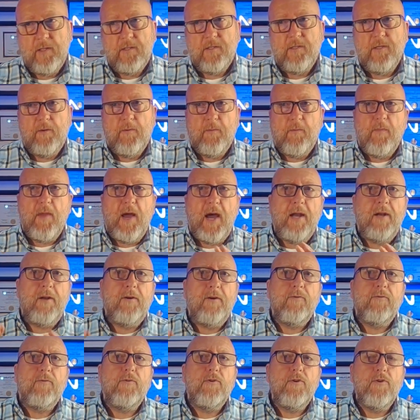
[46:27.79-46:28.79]
So I
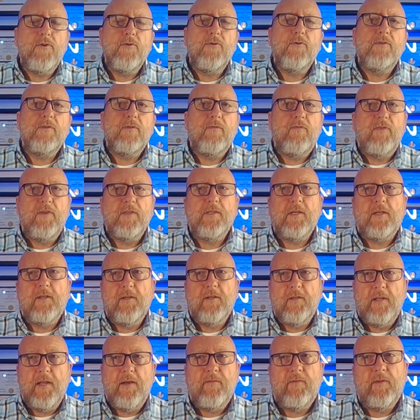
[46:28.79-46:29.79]
don't use
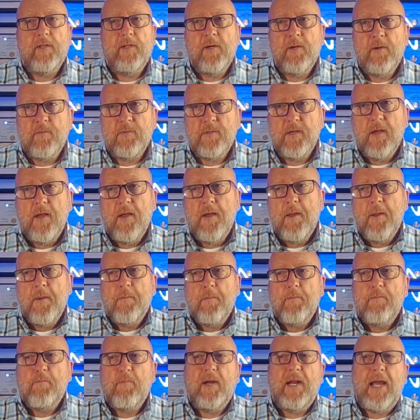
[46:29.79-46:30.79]
physical envelopes,
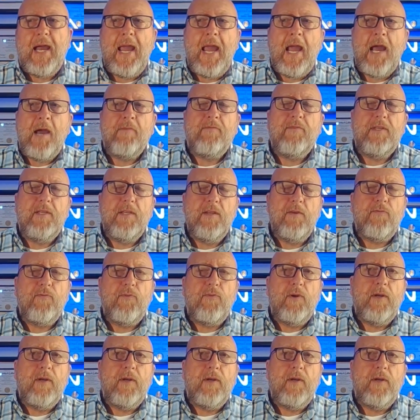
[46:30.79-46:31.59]
but I have different